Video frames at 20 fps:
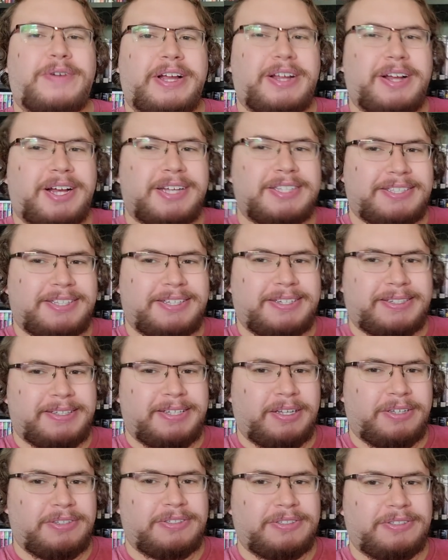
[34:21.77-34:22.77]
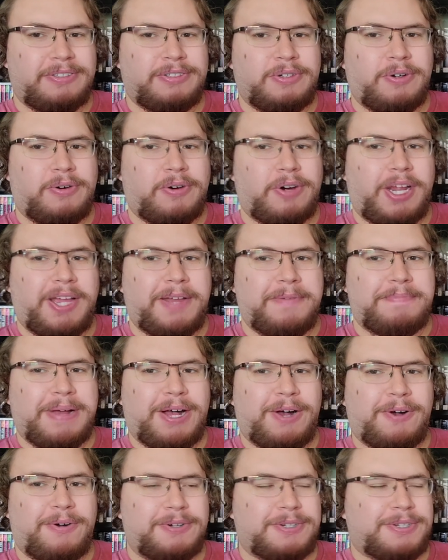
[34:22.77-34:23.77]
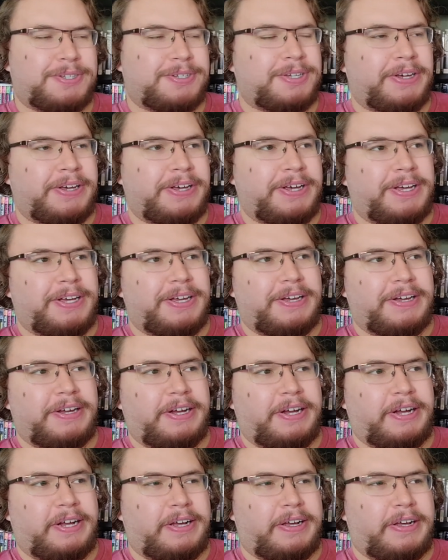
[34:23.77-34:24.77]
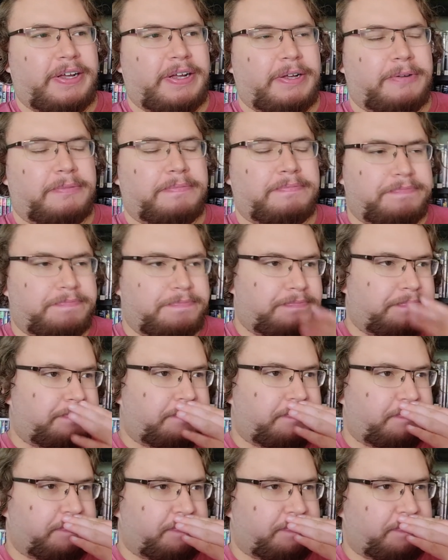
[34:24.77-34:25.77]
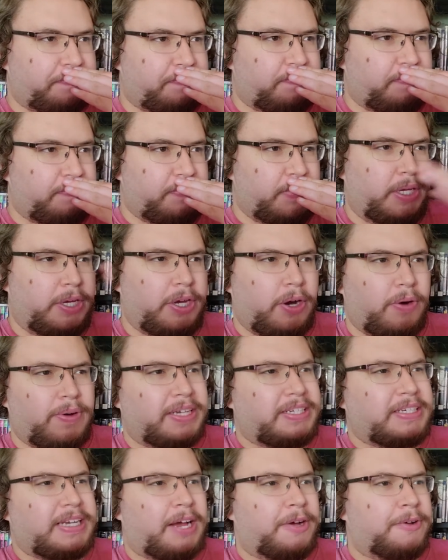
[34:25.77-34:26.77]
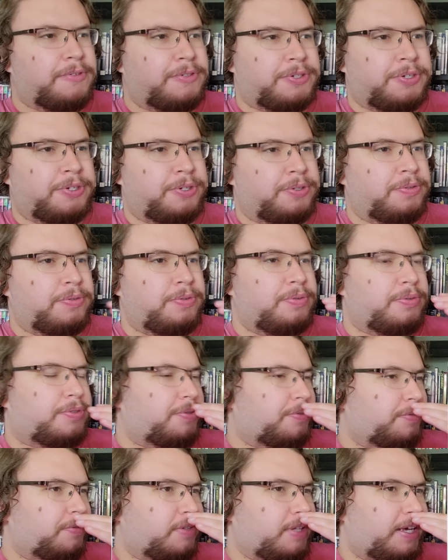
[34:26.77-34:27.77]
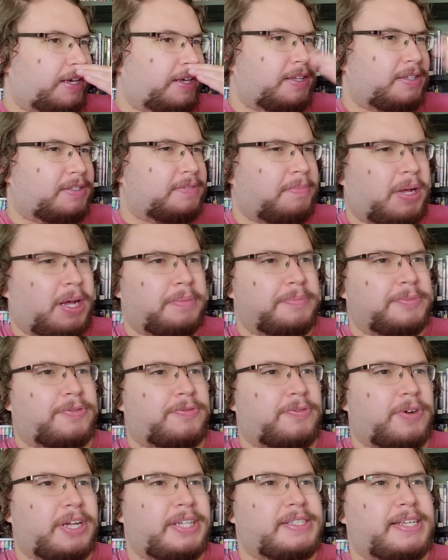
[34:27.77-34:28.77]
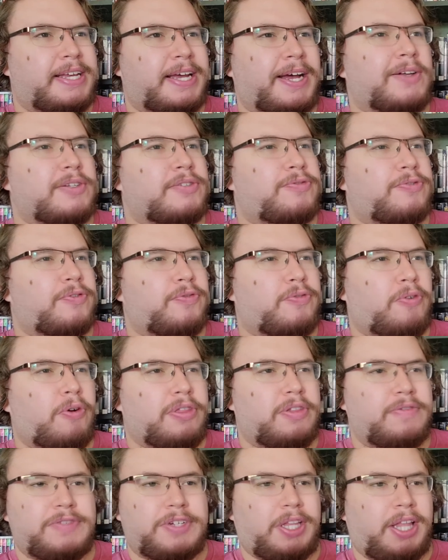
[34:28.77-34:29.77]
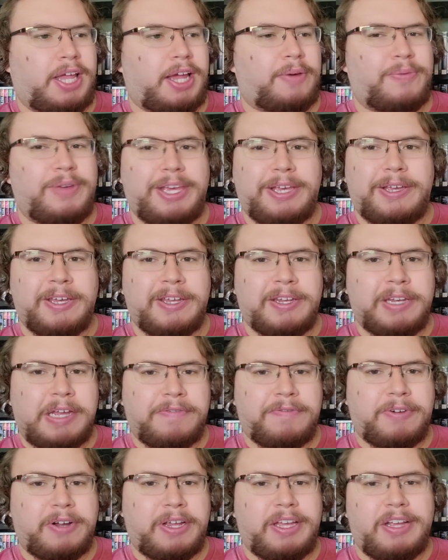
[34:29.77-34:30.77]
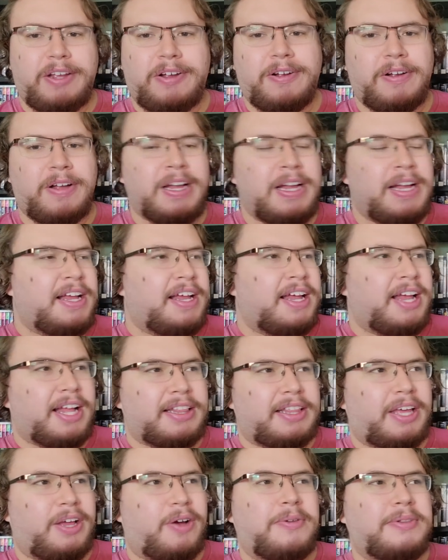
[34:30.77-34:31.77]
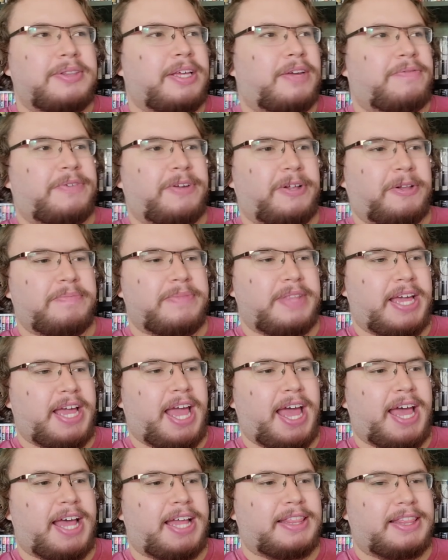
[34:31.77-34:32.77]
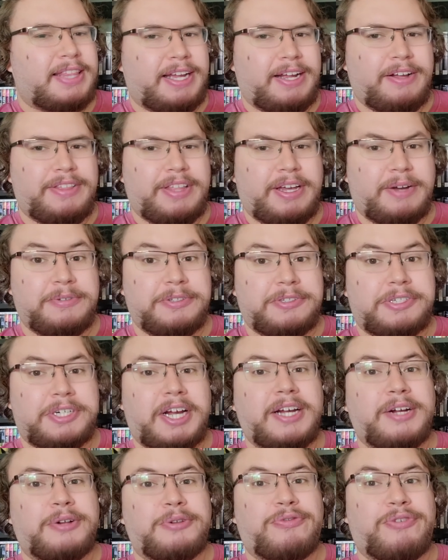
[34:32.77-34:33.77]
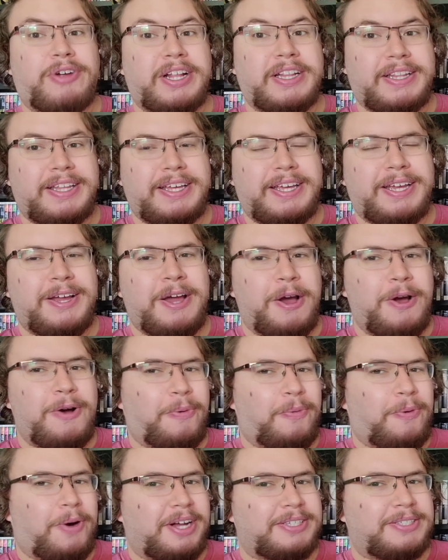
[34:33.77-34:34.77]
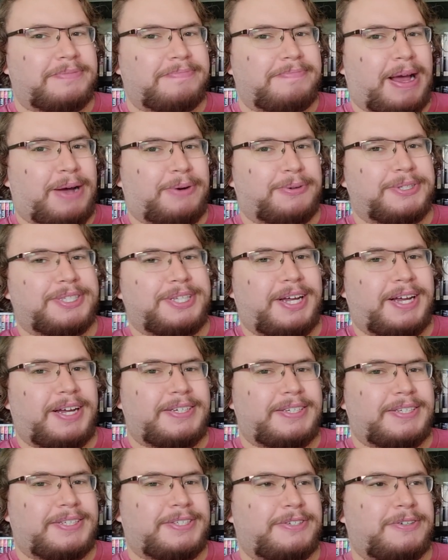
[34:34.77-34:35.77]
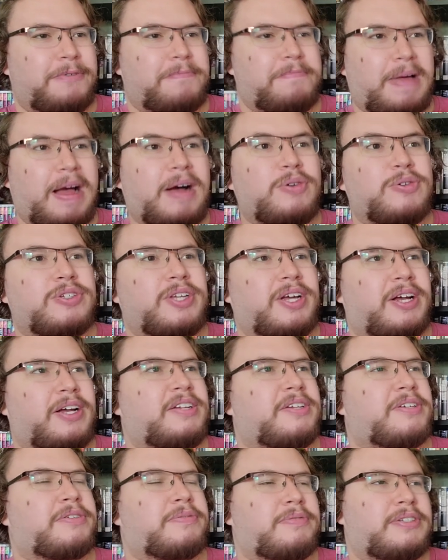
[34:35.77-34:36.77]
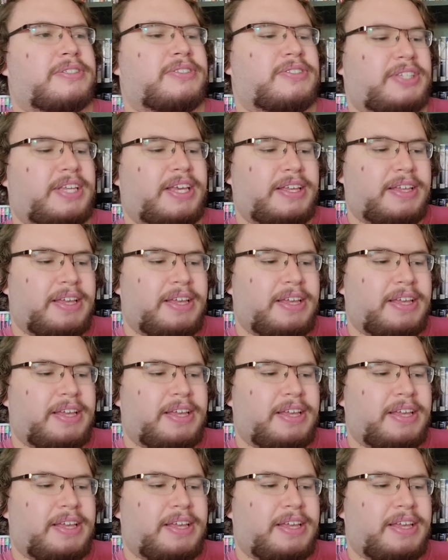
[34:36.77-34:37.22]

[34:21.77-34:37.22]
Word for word: Koslick tells a story about um, going down to to like his mom's friend's house for Fourth of July weekend every year, and the only film they had there that was child friendly was Mouse Hunt. So Mouse Hunt was